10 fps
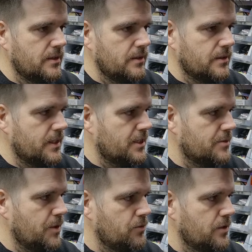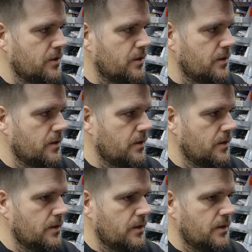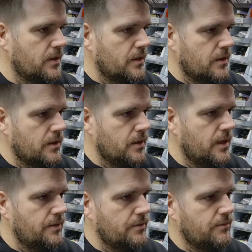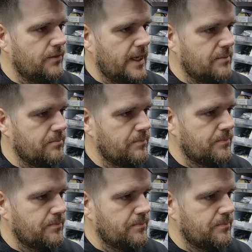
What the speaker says: Look at that smoke and flame.